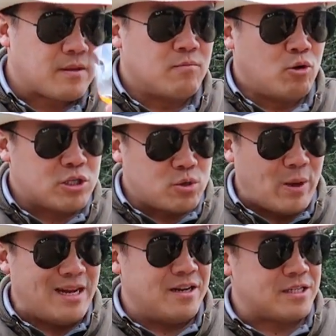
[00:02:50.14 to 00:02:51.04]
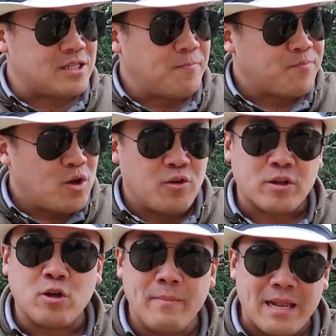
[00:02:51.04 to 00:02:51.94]
More sweetness on
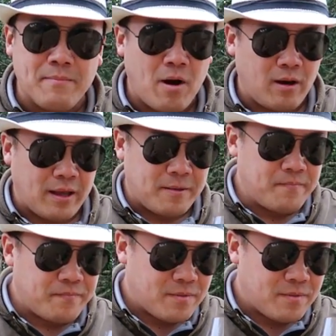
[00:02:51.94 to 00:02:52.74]
the committee bottling.